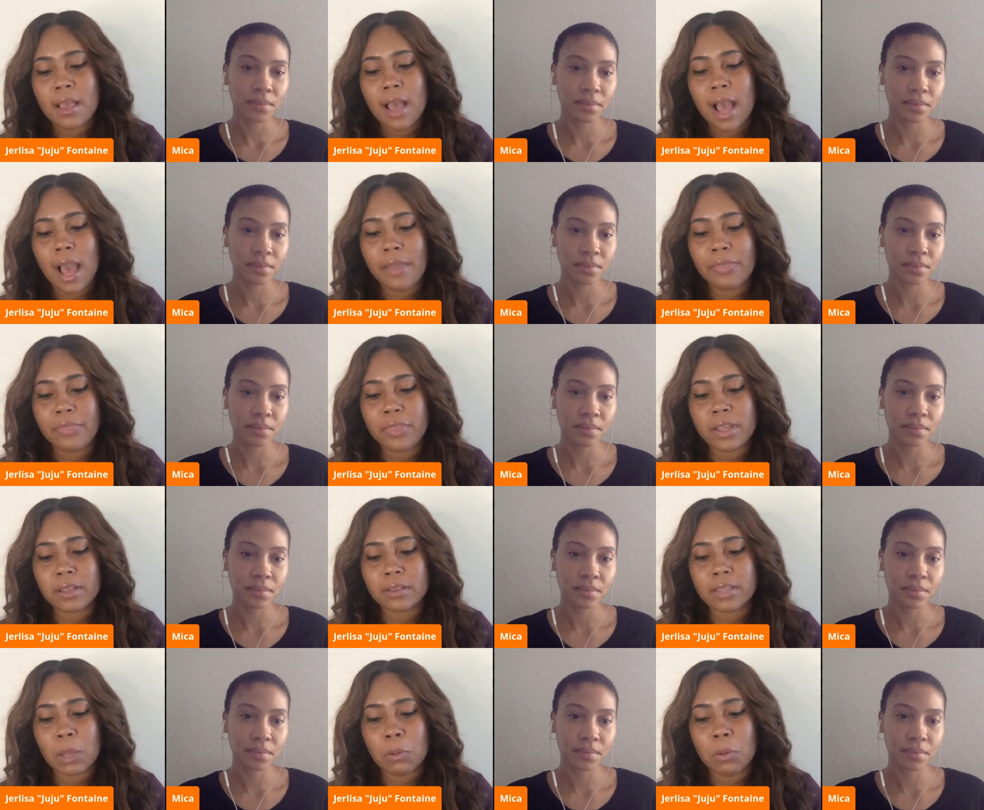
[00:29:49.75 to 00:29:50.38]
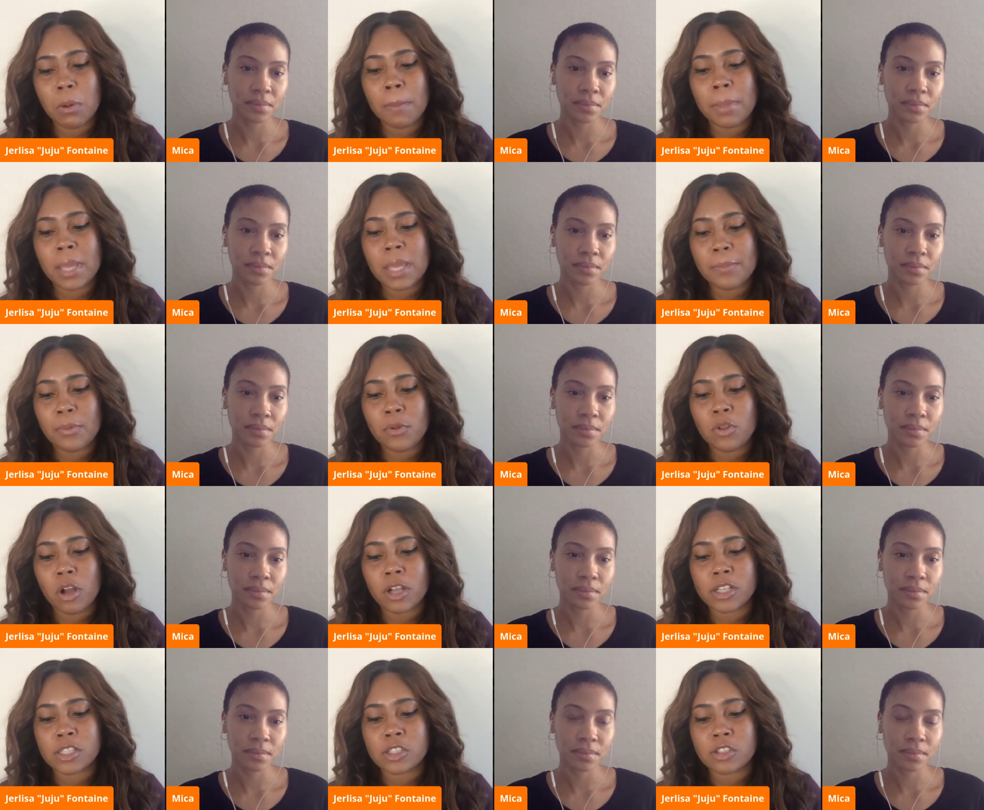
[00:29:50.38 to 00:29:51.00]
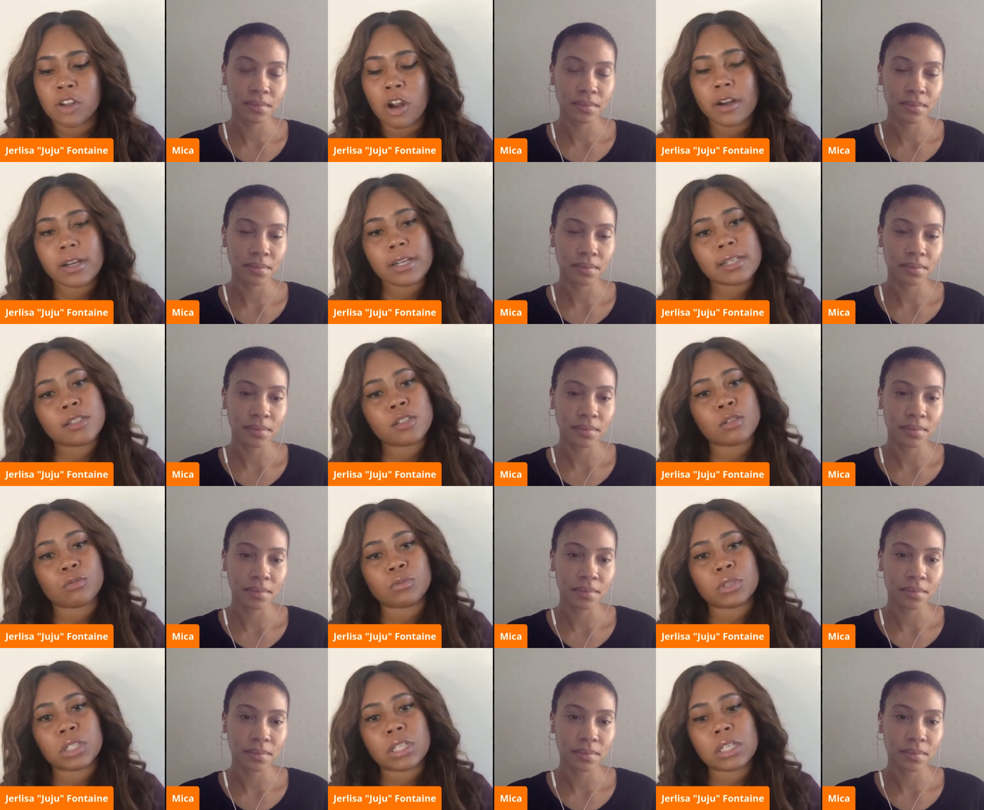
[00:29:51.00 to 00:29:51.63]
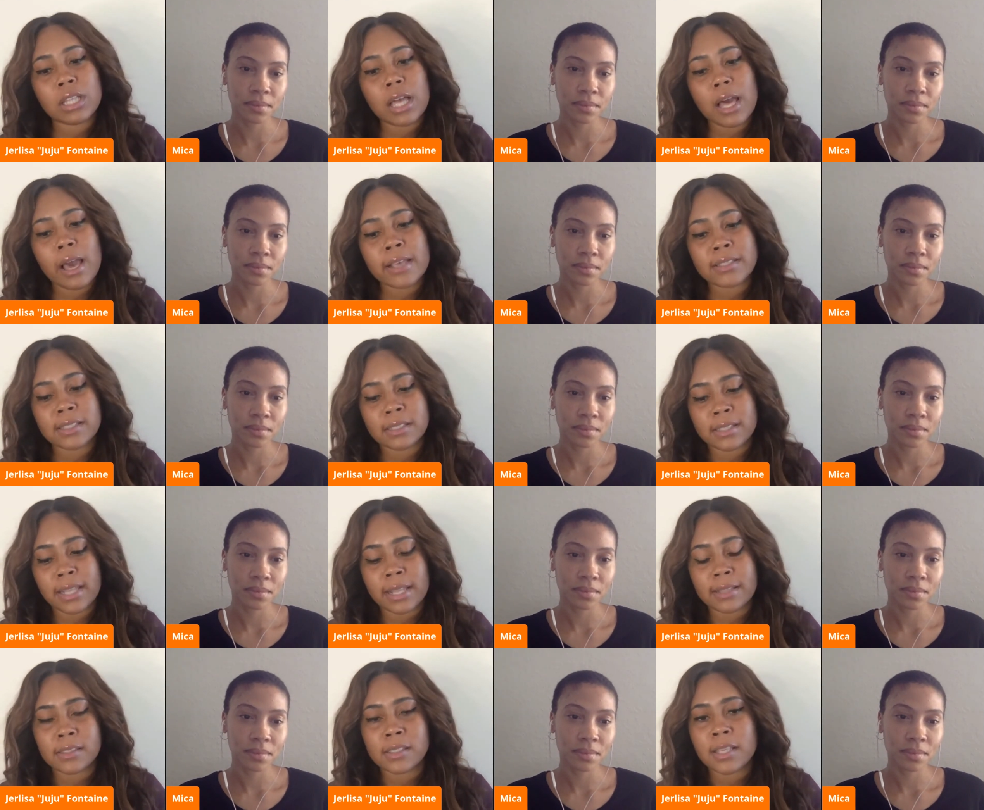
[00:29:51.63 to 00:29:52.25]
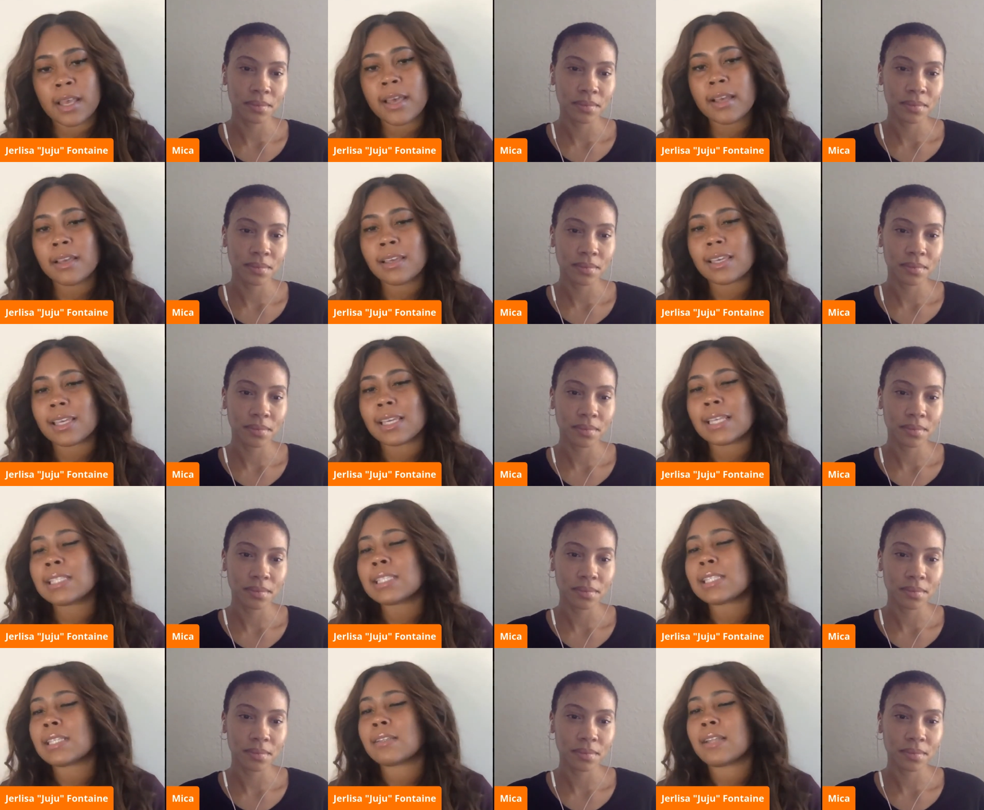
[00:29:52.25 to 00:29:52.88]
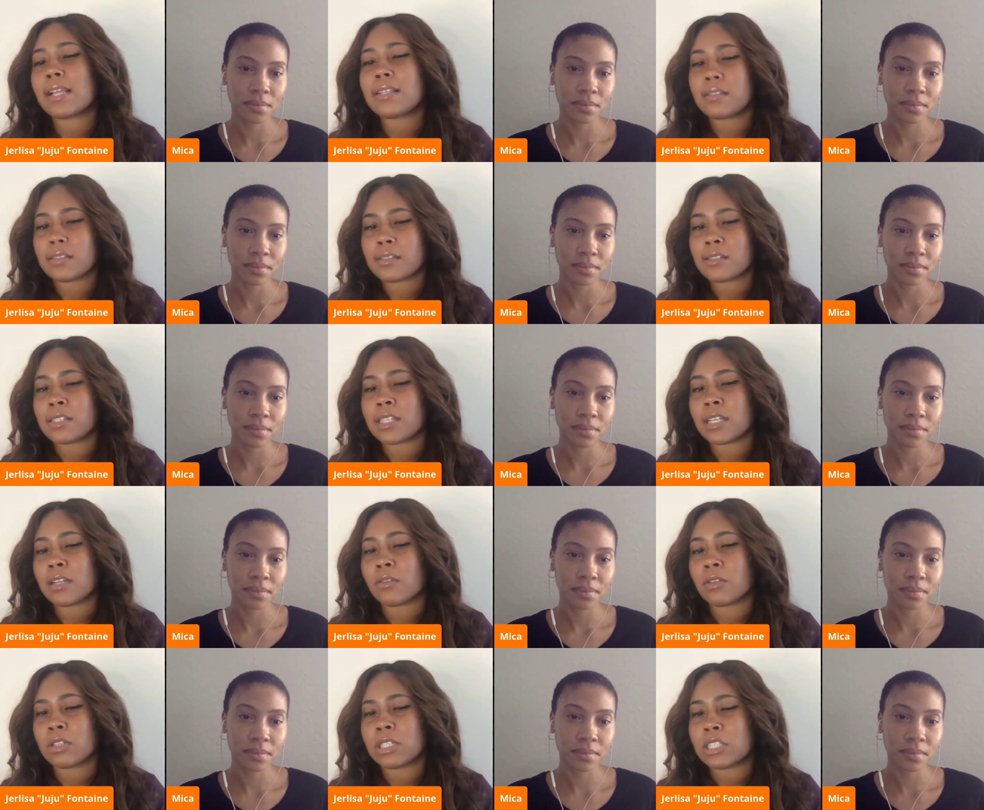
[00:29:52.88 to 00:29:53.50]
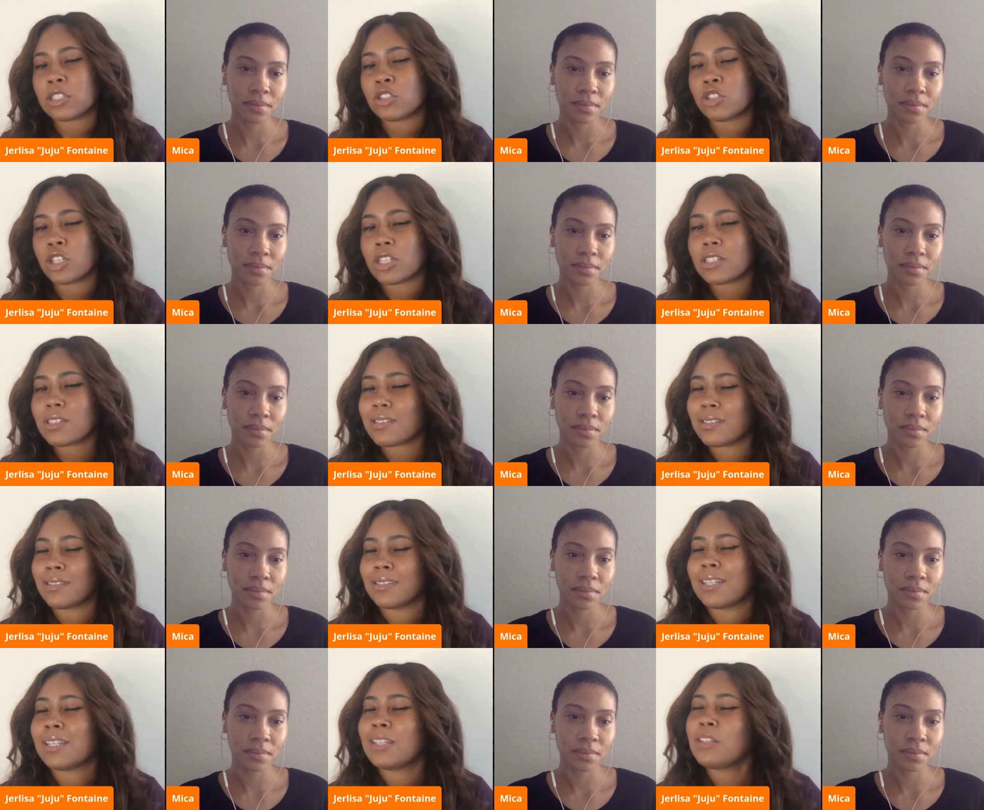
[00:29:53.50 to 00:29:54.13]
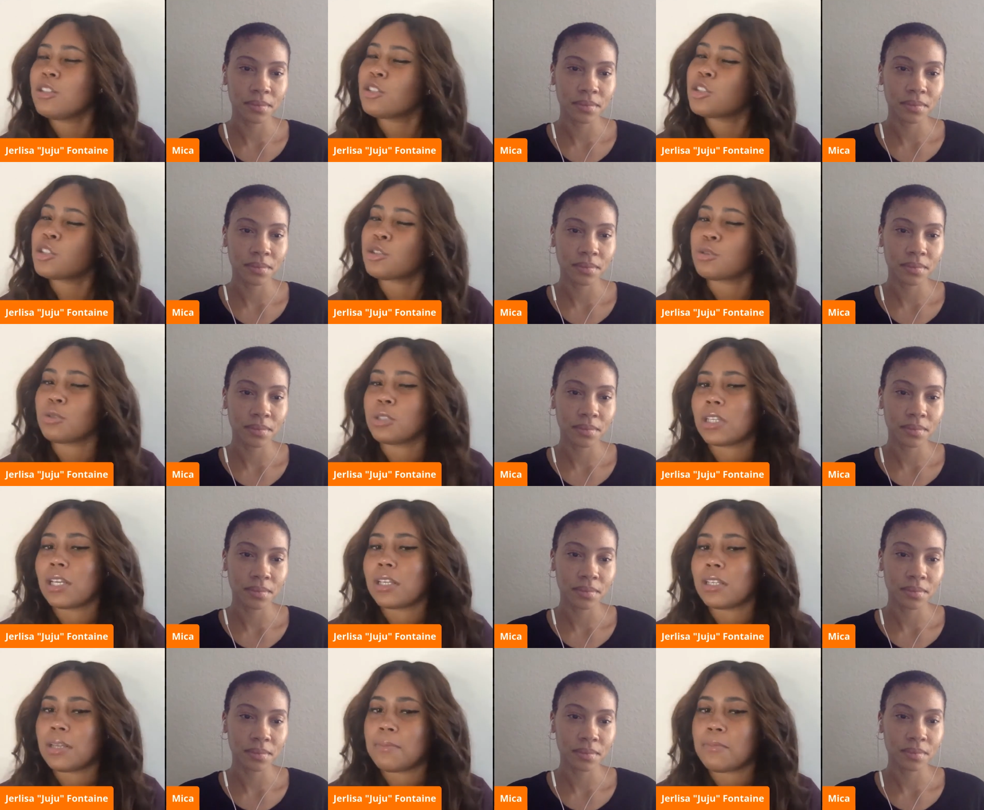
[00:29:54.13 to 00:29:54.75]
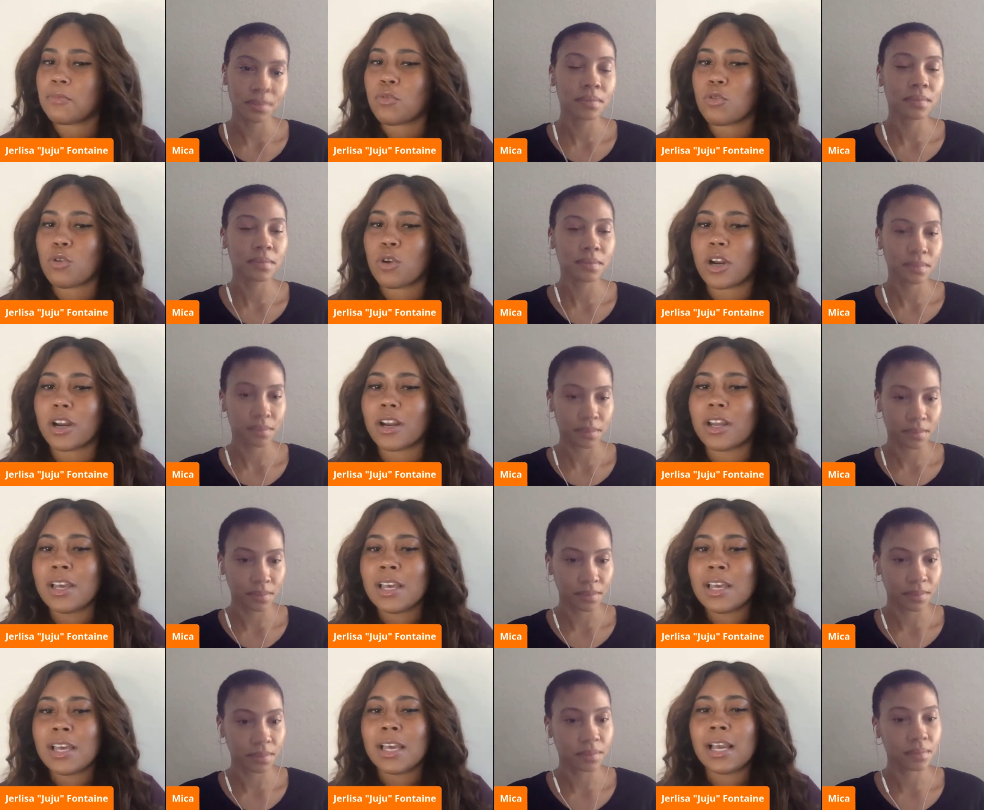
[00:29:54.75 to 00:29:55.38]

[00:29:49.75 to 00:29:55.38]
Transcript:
Speaker 1: I think that what people are starting to realize is that tech isn't necessarily just an industry anymore.